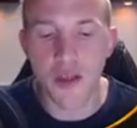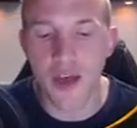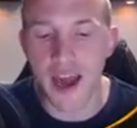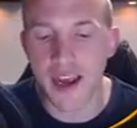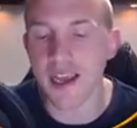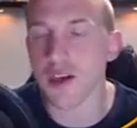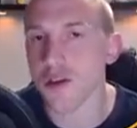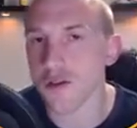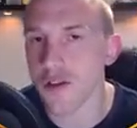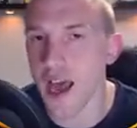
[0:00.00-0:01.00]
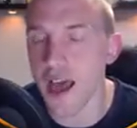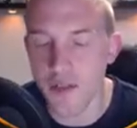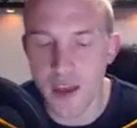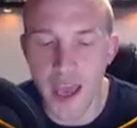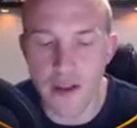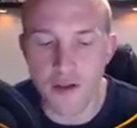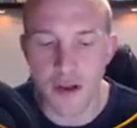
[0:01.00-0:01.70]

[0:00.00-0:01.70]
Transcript: that it does at the end.